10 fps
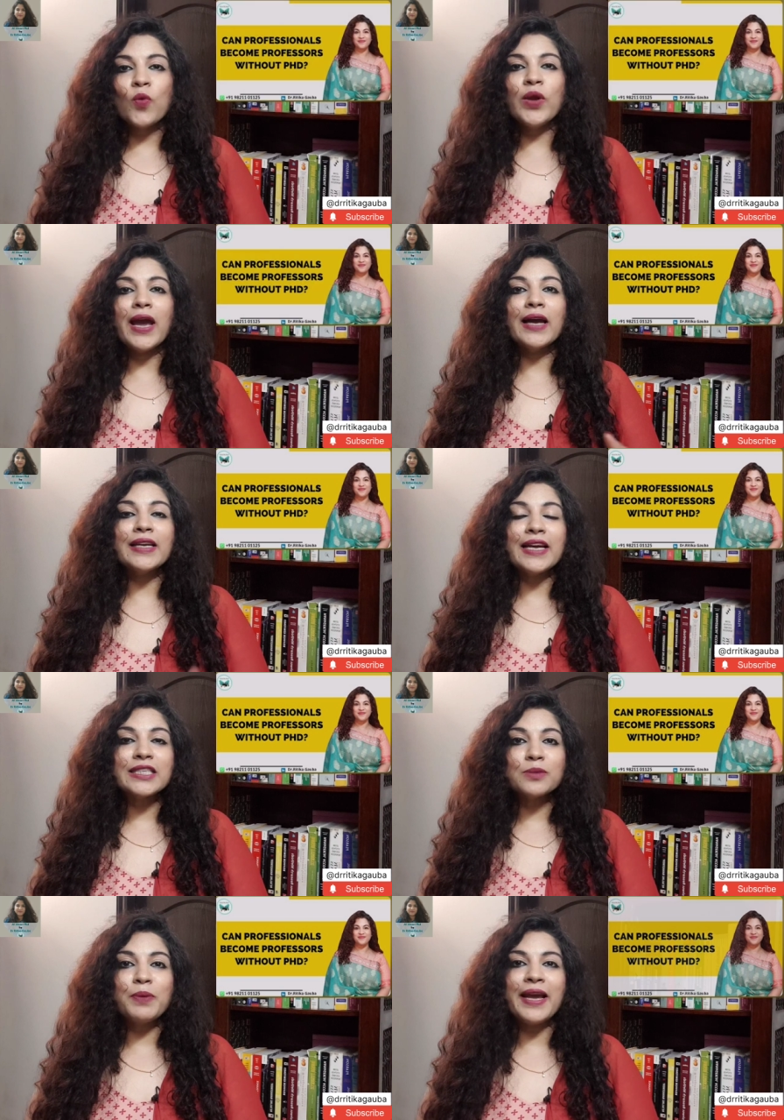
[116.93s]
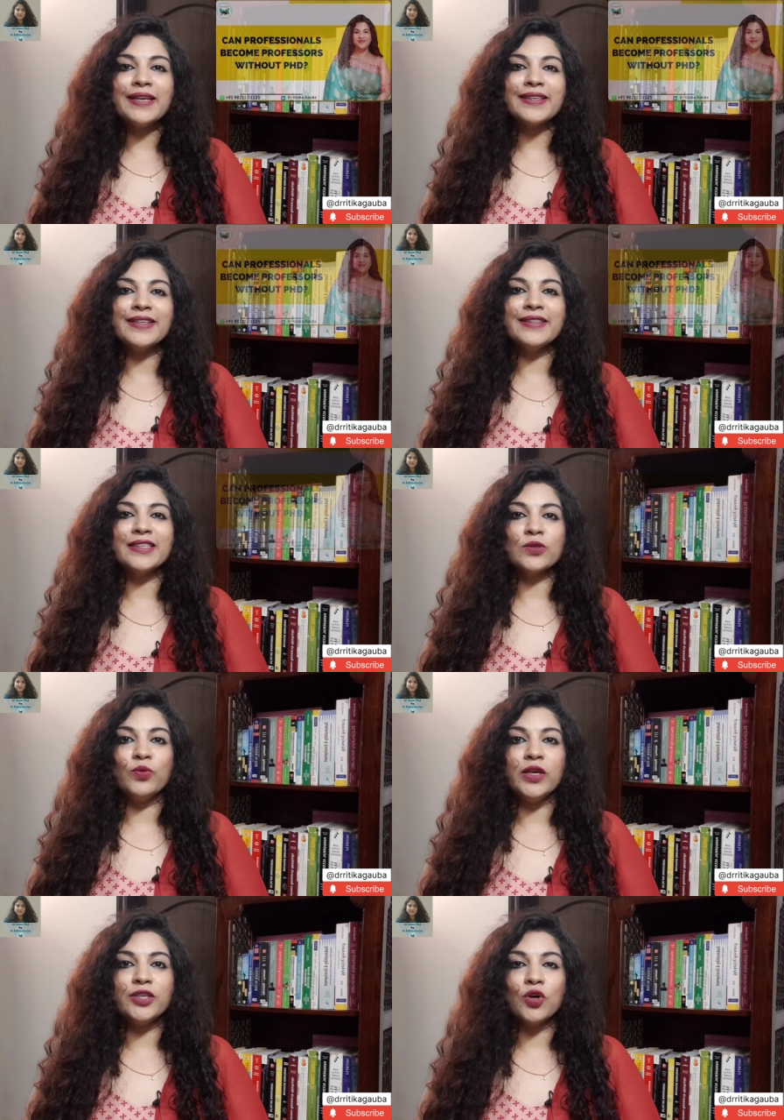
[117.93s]
We had explained in this
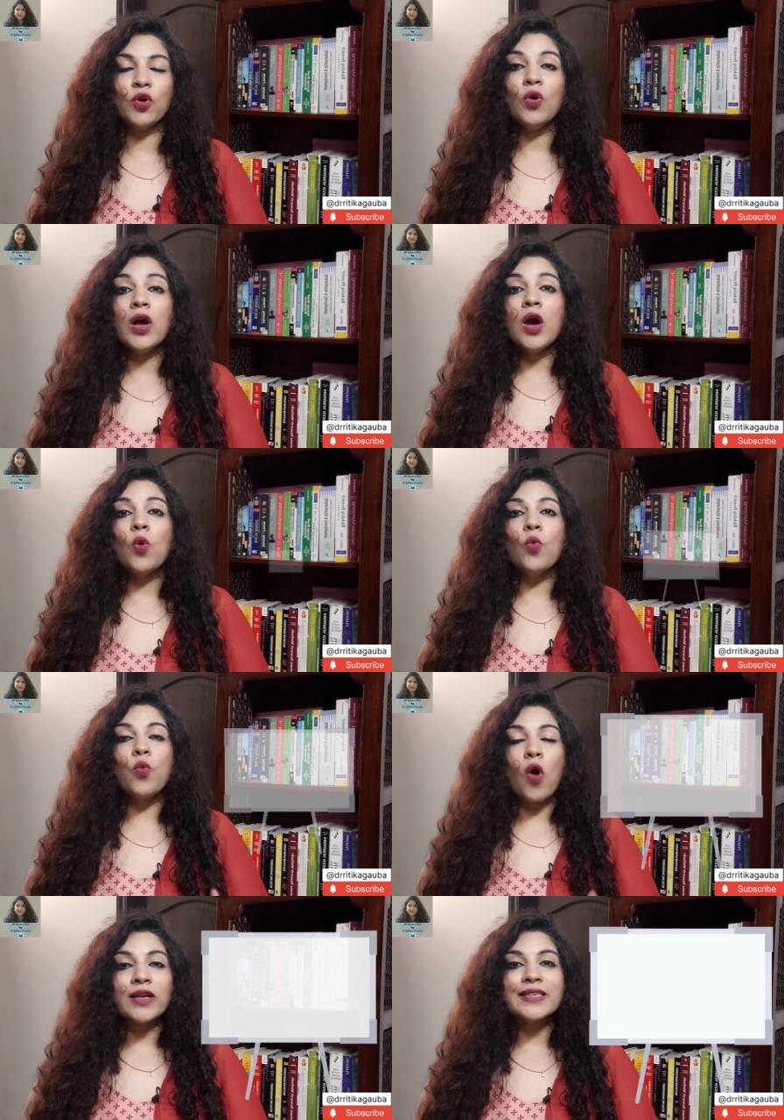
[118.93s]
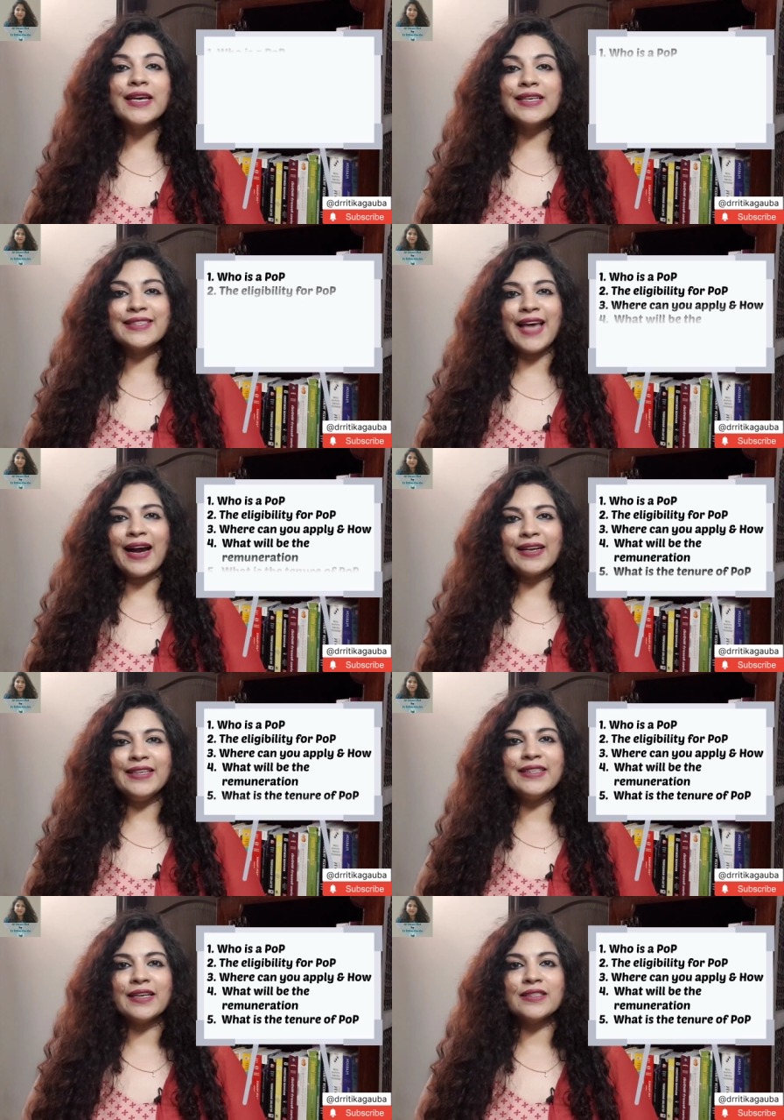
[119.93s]
video what
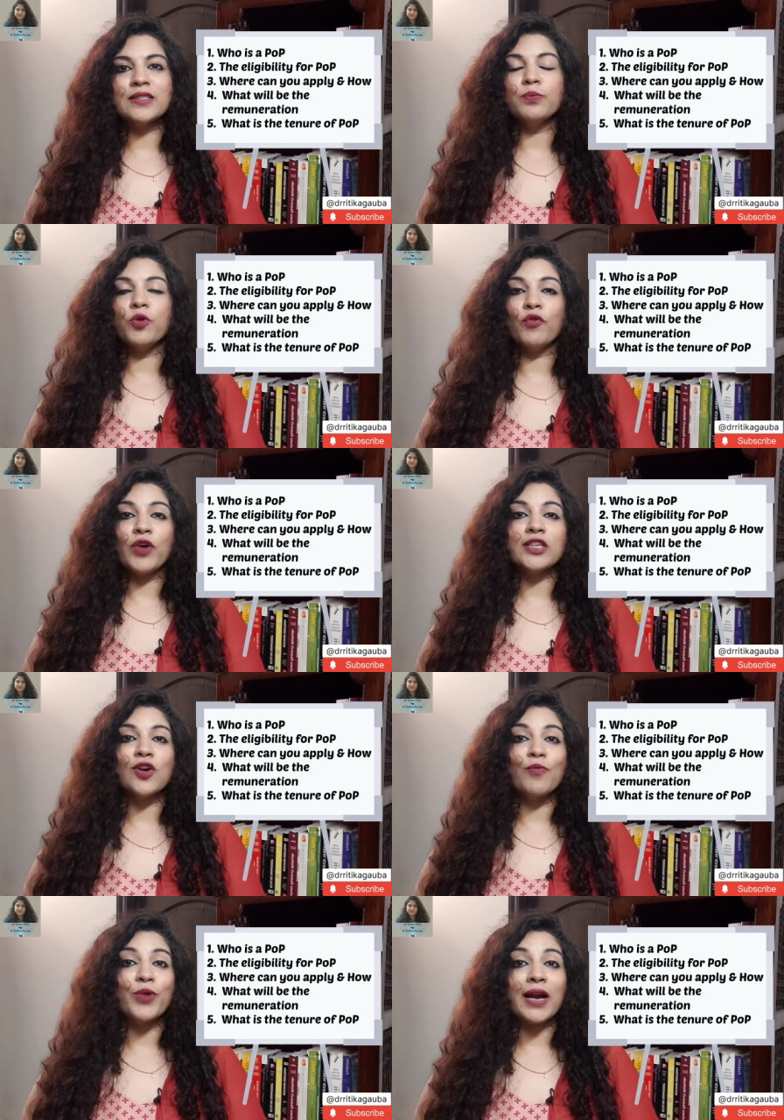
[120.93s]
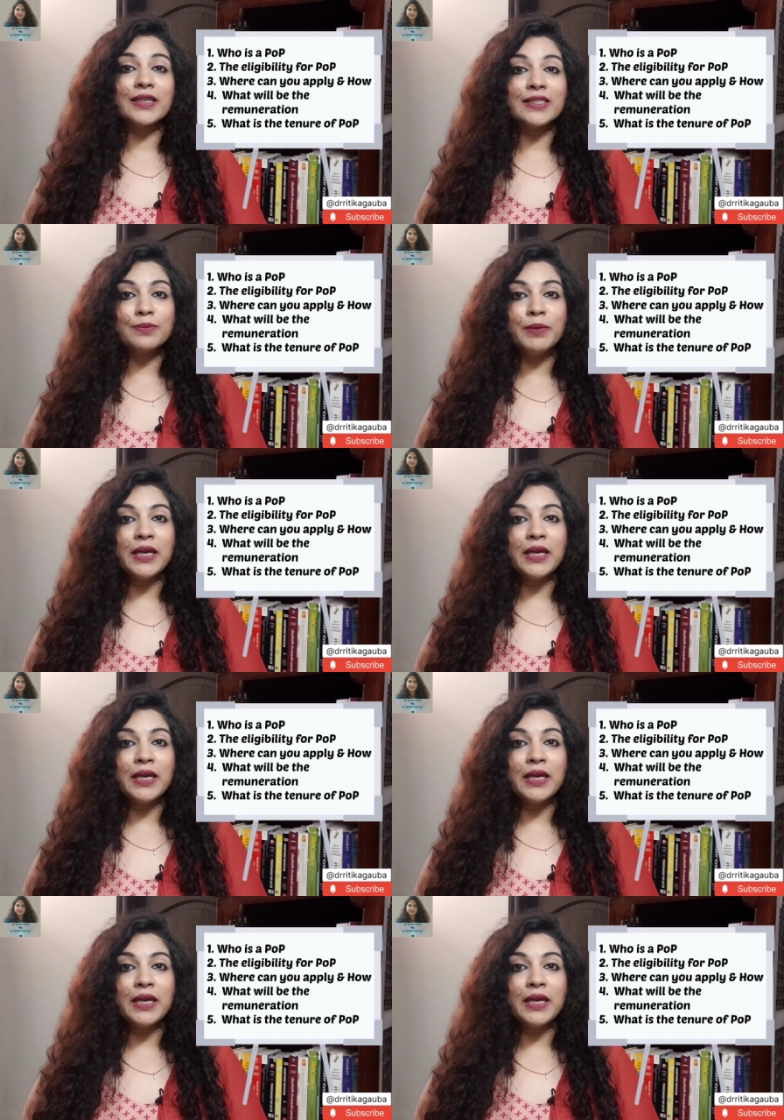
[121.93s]
exactly does professor practice